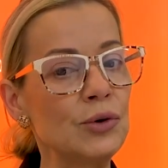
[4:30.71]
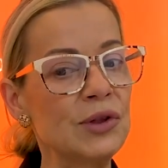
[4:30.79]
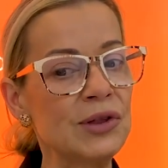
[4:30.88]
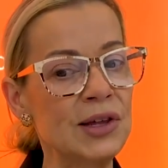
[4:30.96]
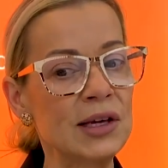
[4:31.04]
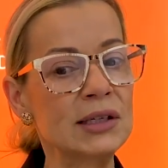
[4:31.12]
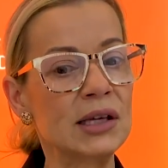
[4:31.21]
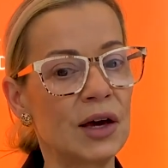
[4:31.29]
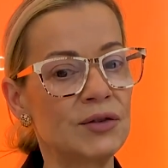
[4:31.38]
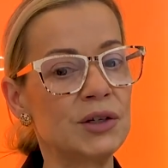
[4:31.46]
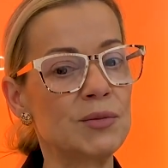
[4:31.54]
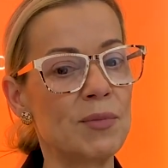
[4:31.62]
things
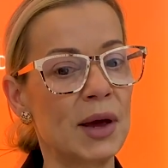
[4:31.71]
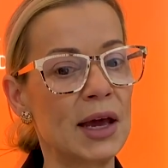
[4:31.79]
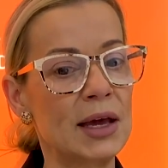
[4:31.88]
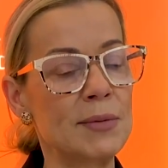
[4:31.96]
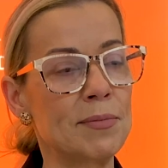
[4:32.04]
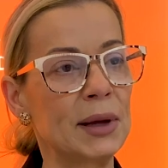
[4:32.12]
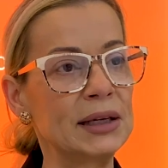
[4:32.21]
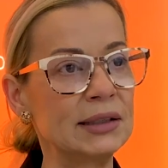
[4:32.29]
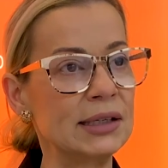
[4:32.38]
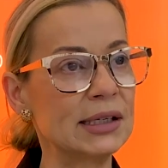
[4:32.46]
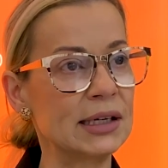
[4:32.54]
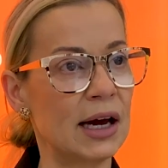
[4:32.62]
have to be
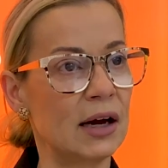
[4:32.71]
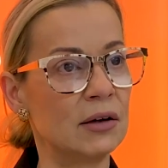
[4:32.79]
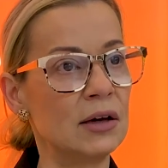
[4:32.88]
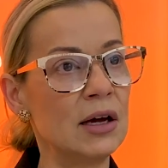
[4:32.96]
balanced out.